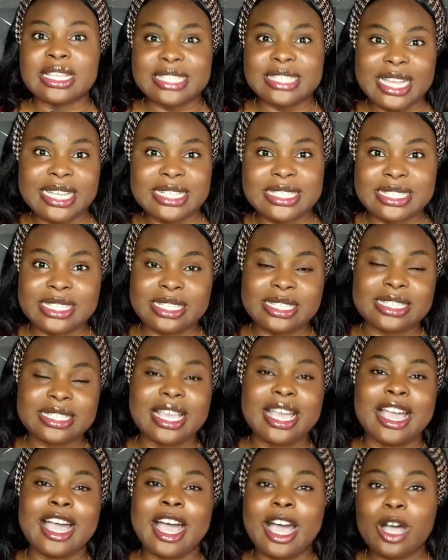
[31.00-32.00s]
that is
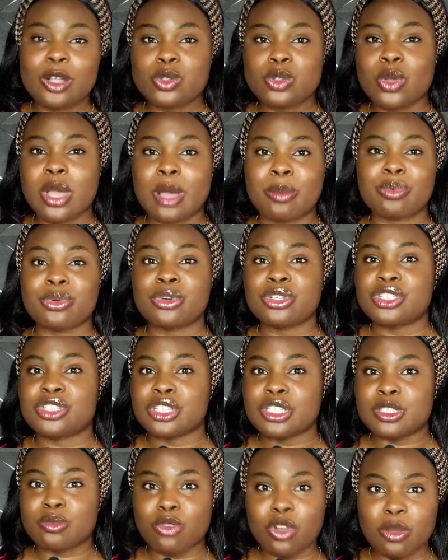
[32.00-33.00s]
how to
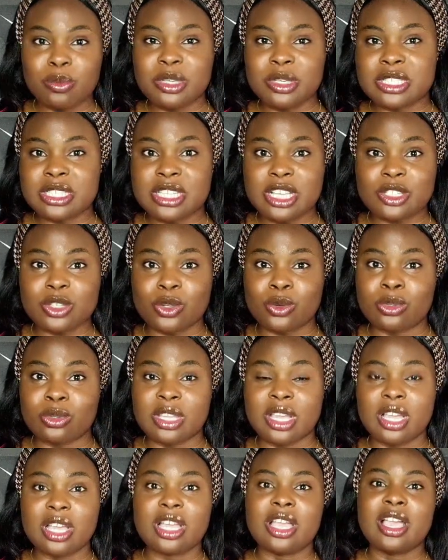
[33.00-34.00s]
approach a small business
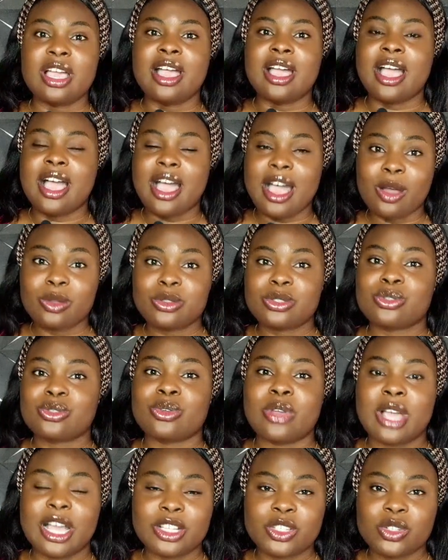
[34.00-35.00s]
owner, how
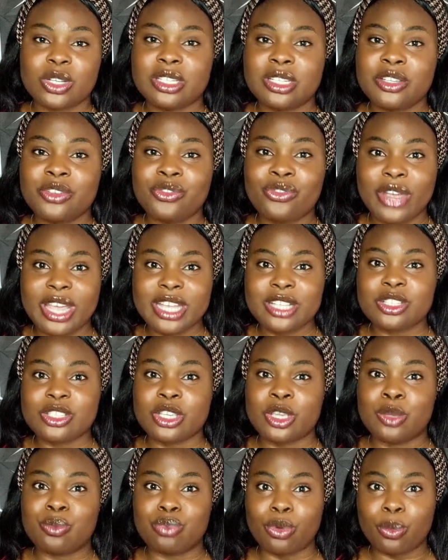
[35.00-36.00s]
to actually
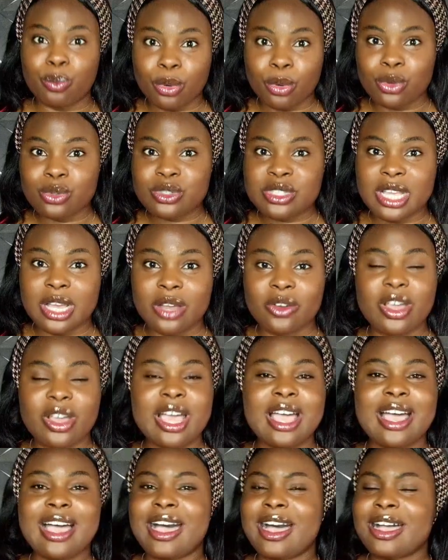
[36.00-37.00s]
write a
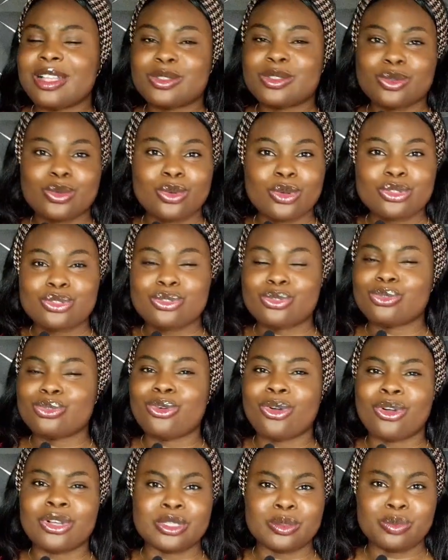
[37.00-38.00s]
proposal, how to go
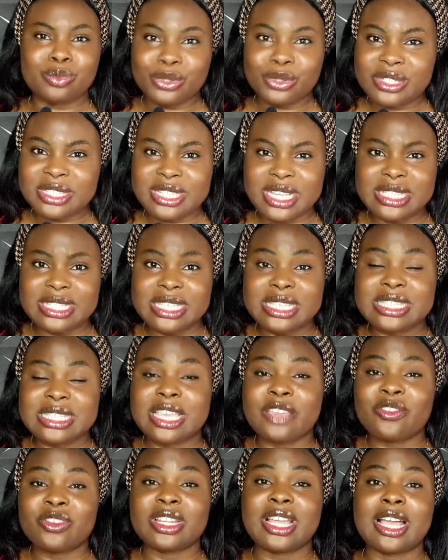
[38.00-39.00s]
through all the processes,
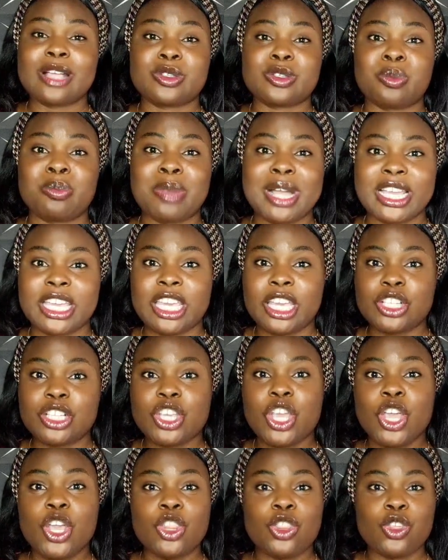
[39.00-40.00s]
even how to
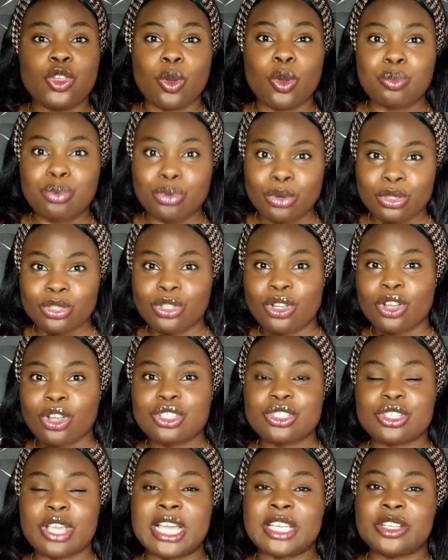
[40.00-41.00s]
package your
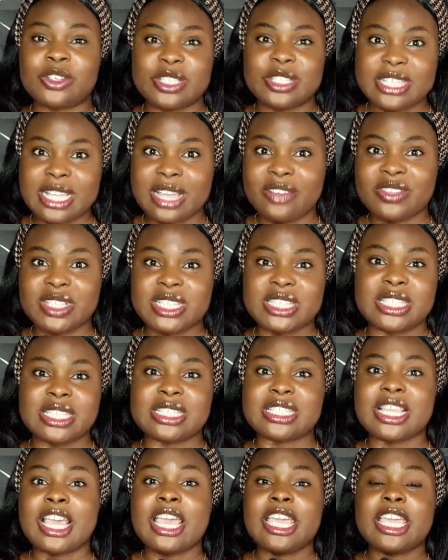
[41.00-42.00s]
products and your
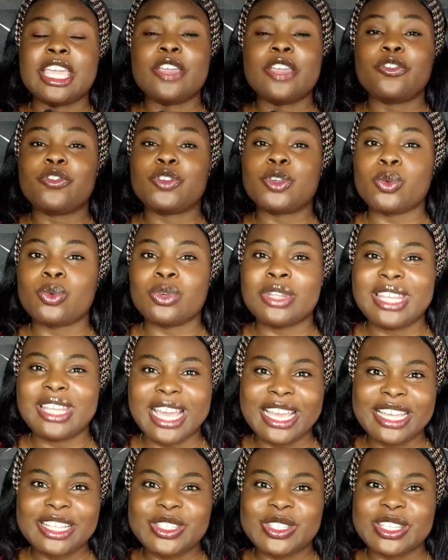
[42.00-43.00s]
services. If you would
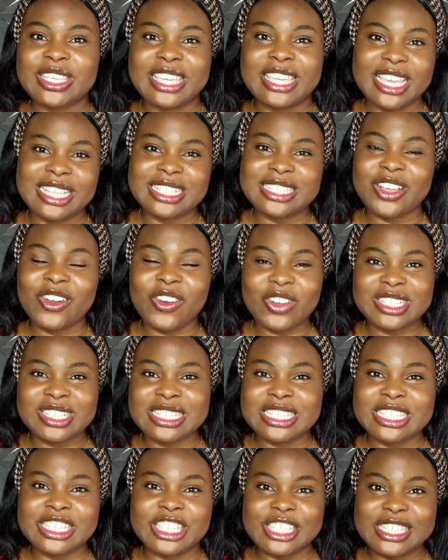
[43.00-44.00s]
like to get all
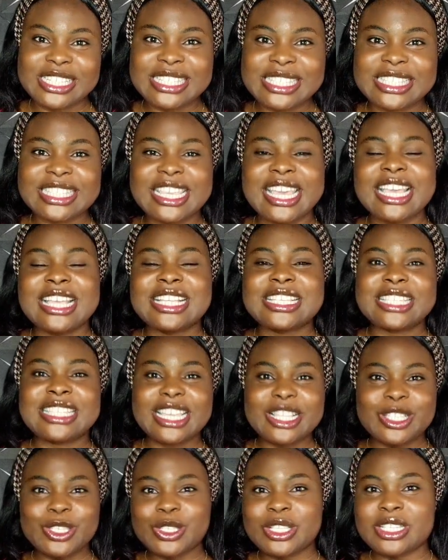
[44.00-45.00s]
this gist,
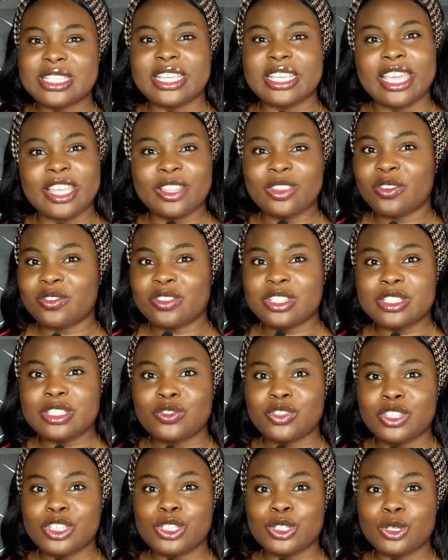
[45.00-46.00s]
stay to the end of
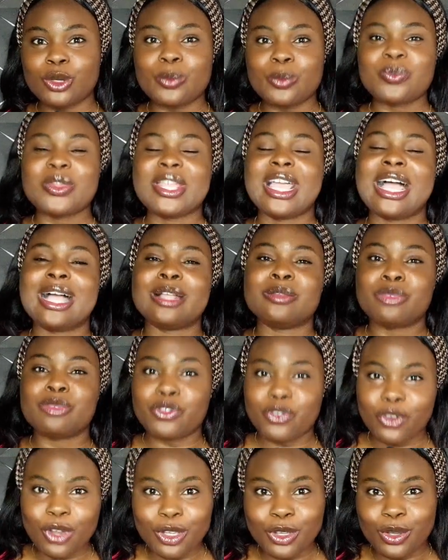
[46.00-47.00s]
this video. And
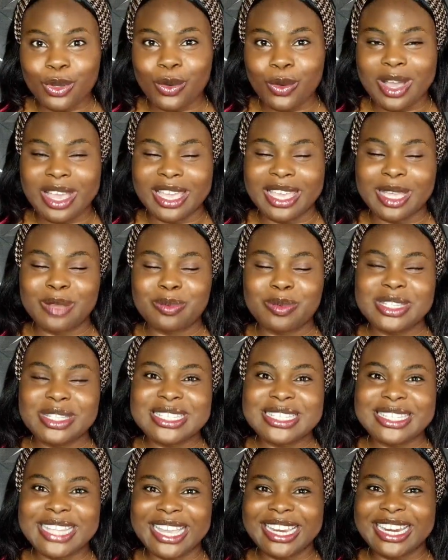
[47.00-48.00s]
before you go ahead,
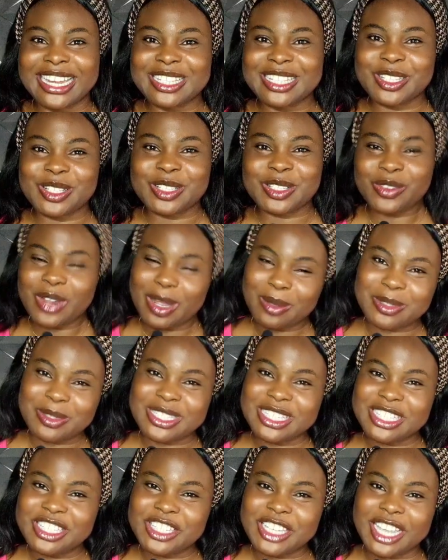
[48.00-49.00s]
please like and subscribe
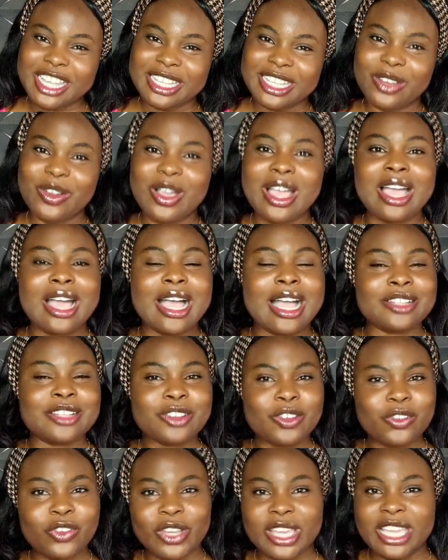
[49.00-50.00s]
to this channel, and
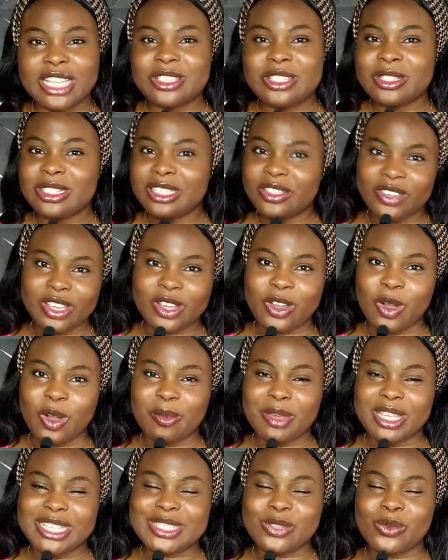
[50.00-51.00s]
don't forget to leave a
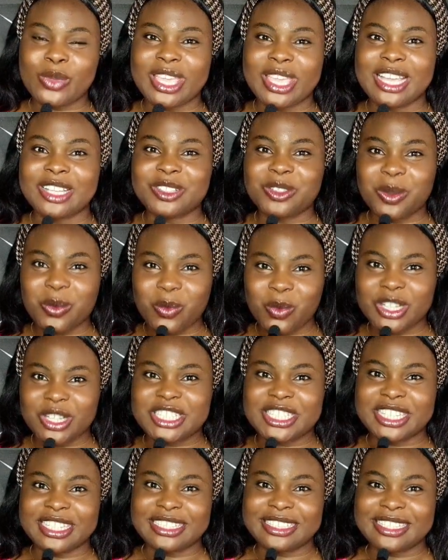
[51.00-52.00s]
comment when you're done
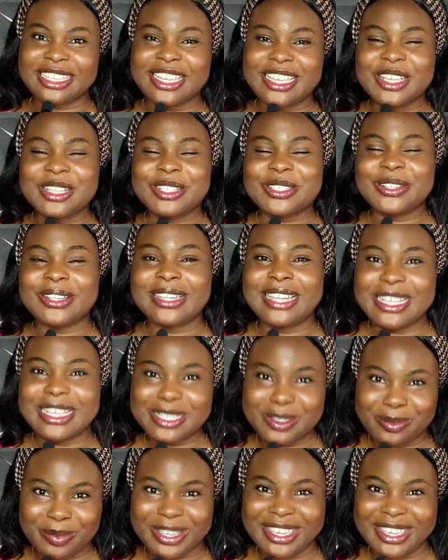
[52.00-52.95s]
watching. So let's